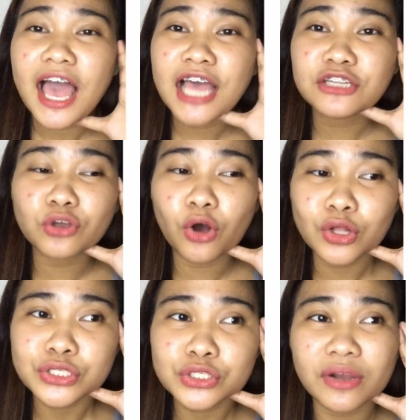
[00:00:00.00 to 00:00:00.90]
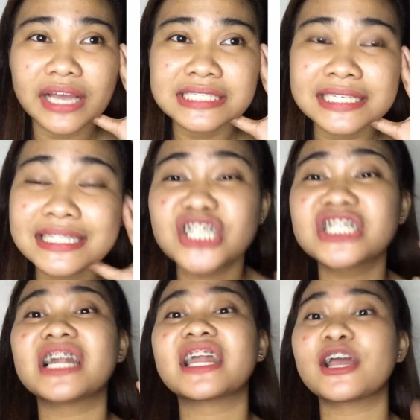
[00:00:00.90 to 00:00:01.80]
And also guys, hindi
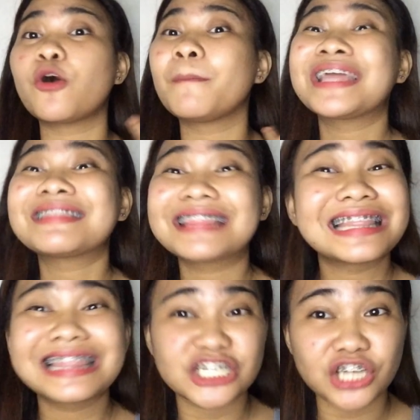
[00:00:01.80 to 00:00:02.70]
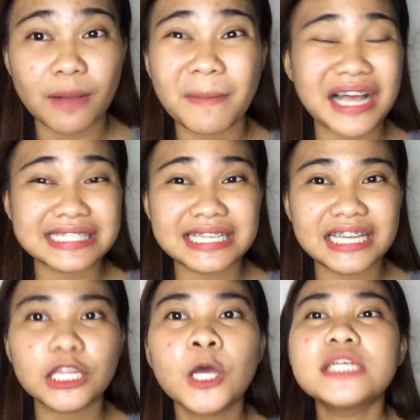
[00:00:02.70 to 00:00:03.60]
siya recommended na shop, as
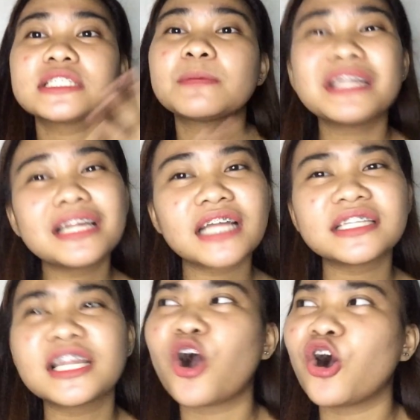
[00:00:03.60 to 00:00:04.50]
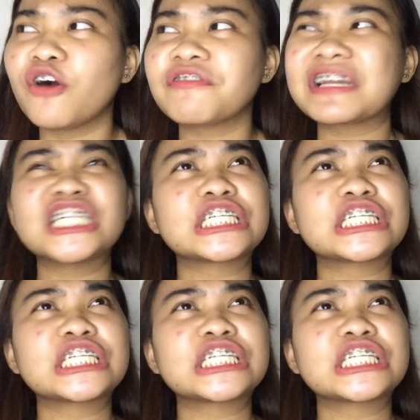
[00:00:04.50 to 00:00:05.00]
in, sabihin na natin na oo, free